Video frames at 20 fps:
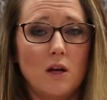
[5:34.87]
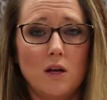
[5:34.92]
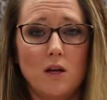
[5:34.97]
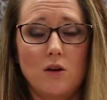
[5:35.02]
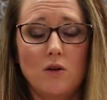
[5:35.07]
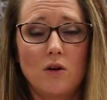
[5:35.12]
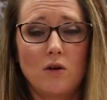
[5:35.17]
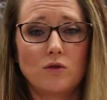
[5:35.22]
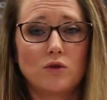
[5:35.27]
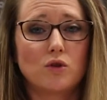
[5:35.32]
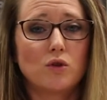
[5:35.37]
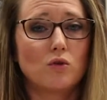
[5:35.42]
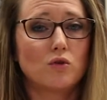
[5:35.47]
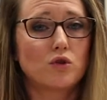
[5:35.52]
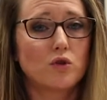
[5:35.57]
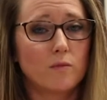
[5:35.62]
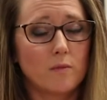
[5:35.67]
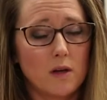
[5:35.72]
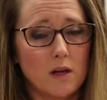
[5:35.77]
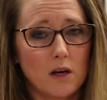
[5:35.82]
you know,
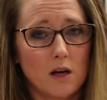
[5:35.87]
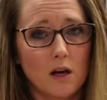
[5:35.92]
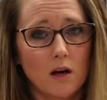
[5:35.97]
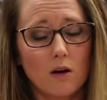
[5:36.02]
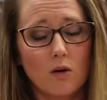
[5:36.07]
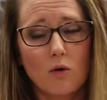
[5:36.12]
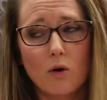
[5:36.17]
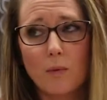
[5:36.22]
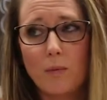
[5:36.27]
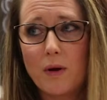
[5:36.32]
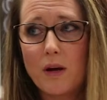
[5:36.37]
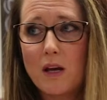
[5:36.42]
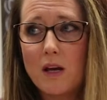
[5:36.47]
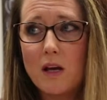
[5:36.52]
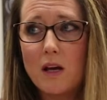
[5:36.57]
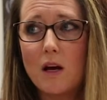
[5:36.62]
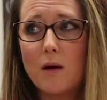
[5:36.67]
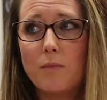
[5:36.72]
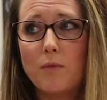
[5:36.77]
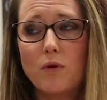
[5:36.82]
social media, or
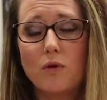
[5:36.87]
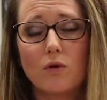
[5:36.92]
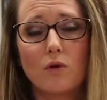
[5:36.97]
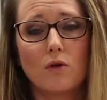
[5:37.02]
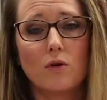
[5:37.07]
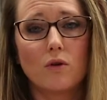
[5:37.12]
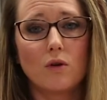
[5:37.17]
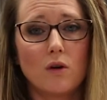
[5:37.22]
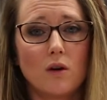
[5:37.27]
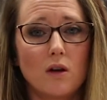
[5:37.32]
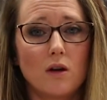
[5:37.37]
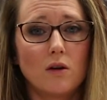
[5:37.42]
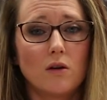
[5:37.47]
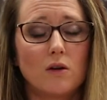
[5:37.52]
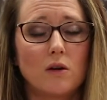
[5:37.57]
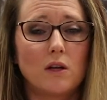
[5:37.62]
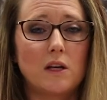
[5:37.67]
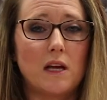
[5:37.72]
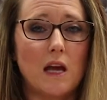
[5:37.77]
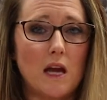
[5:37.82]
picking up your
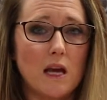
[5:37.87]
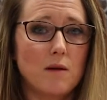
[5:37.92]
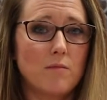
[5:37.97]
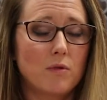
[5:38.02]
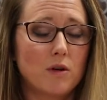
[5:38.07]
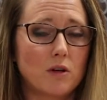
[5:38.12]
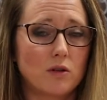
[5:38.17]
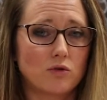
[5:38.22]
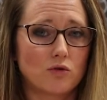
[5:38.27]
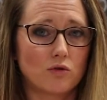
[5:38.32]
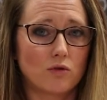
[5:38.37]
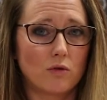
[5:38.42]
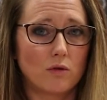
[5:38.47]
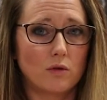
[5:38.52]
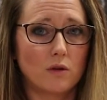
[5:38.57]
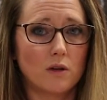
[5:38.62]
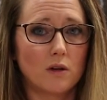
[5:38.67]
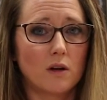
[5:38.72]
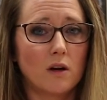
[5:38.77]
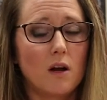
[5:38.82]
game
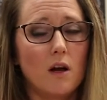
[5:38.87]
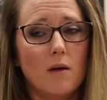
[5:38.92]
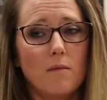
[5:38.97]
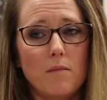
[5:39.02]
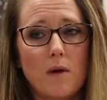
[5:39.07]
controller,